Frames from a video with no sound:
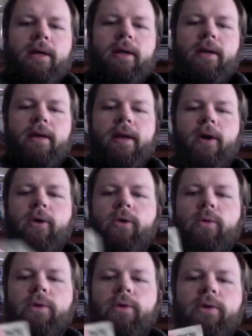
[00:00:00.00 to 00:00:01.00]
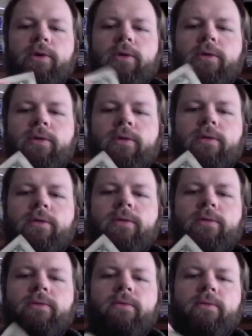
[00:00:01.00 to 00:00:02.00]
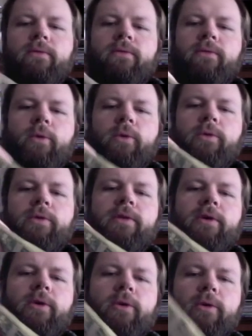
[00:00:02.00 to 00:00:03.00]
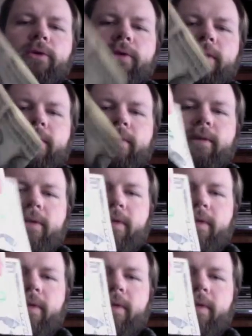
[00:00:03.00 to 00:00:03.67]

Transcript: Now we fold the whole thing